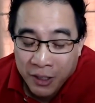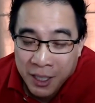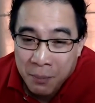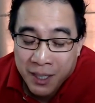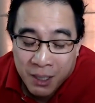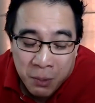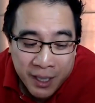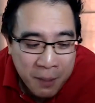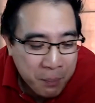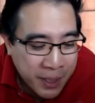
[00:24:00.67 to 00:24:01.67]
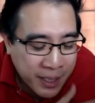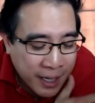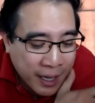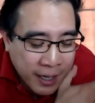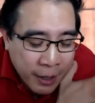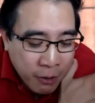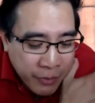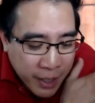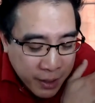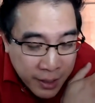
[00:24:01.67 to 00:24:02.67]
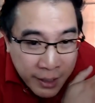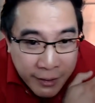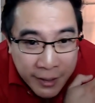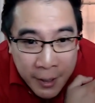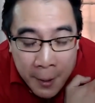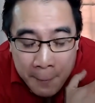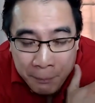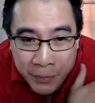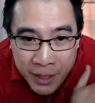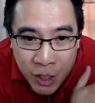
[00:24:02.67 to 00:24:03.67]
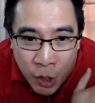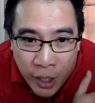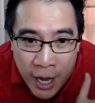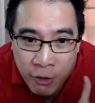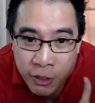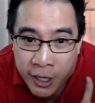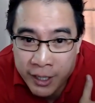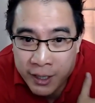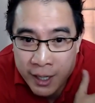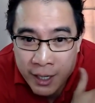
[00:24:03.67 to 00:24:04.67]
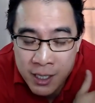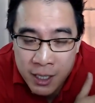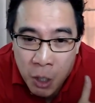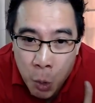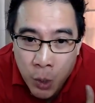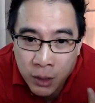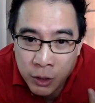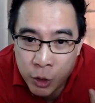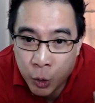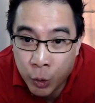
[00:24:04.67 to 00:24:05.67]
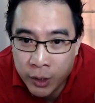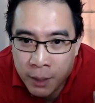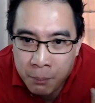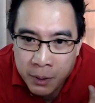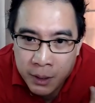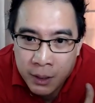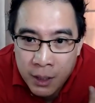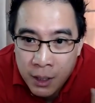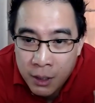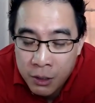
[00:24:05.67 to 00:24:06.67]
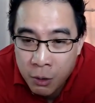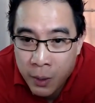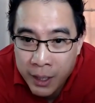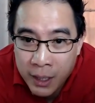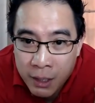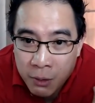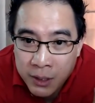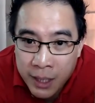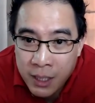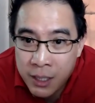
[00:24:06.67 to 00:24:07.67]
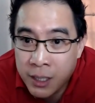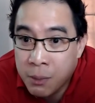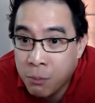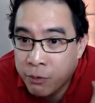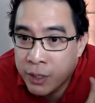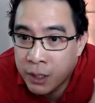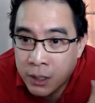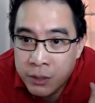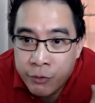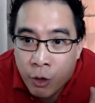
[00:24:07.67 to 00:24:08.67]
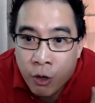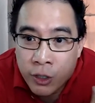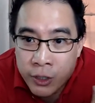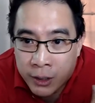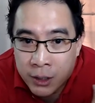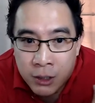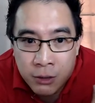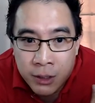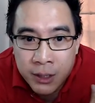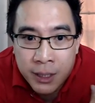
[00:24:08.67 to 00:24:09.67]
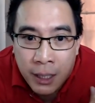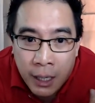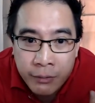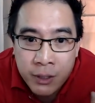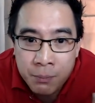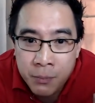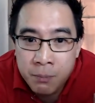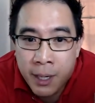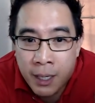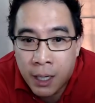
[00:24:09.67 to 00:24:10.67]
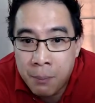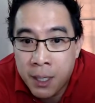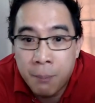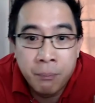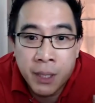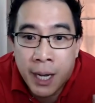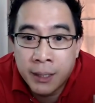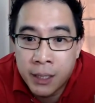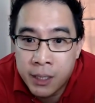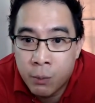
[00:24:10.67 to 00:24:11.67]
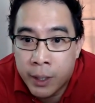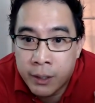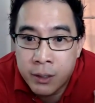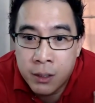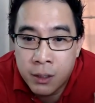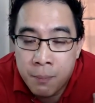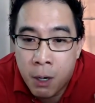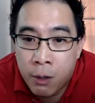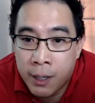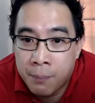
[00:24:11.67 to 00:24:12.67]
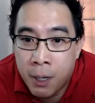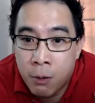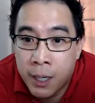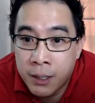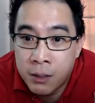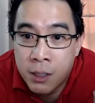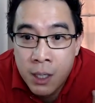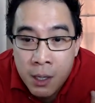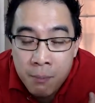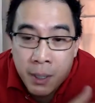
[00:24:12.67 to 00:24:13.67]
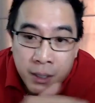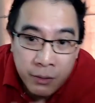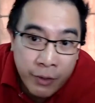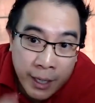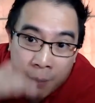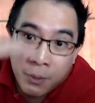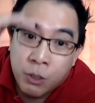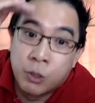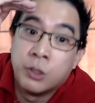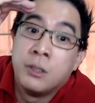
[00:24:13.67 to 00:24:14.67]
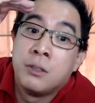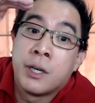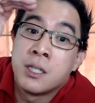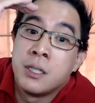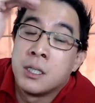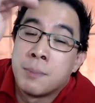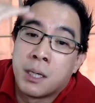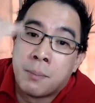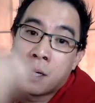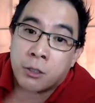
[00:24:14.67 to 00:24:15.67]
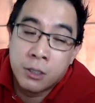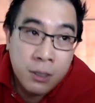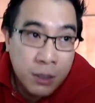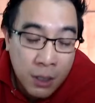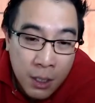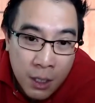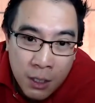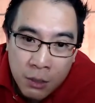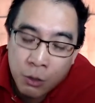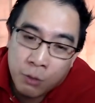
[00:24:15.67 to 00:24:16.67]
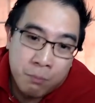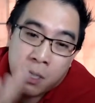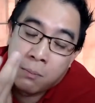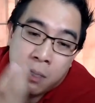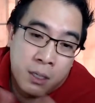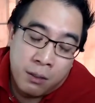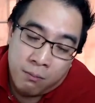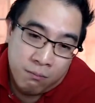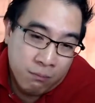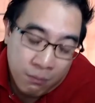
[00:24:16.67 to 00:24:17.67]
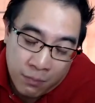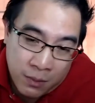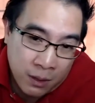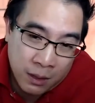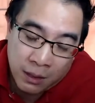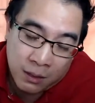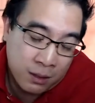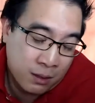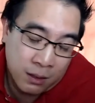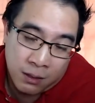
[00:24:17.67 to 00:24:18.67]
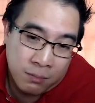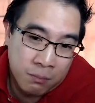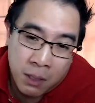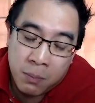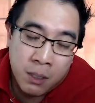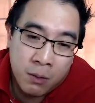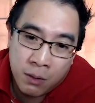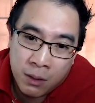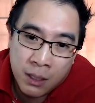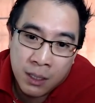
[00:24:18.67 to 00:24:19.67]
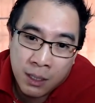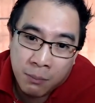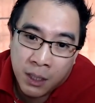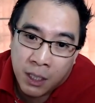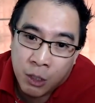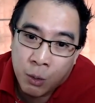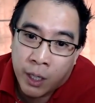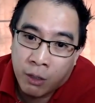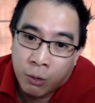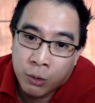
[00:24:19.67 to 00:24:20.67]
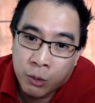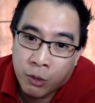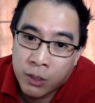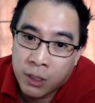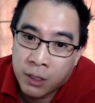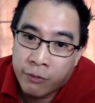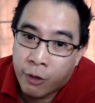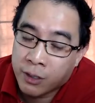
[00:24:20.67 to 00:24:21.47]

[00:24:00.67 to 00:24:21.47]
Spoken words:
For example, there's one company that I read of the other day, right? It's called Aerodyne. They're actually a local drone company. So what they did was they actually removed the needs for contractors to risk their lives by climbing up the high tension wires, the power lines, by just flying up a drone to actually inspect the pylons. So maybe maybe this is something that you can also consider.